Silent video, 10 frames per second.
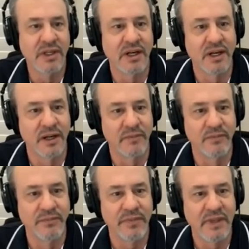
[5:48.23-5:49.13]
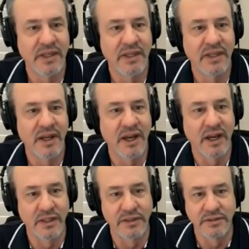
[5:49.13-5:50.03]

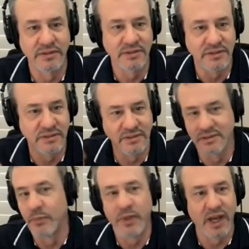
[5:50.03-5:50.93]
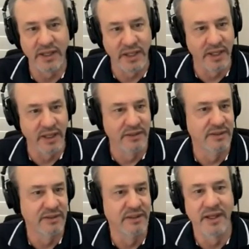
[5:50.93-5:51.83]
I applied
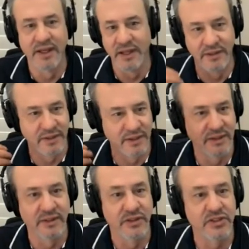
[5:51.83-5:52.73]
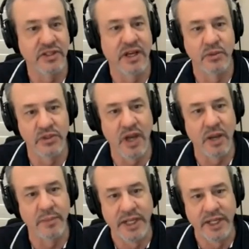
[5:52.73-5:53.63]
again and this time was
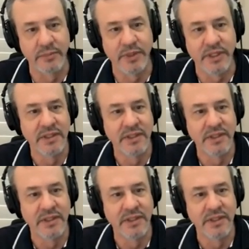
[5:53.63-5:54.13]
nominated, but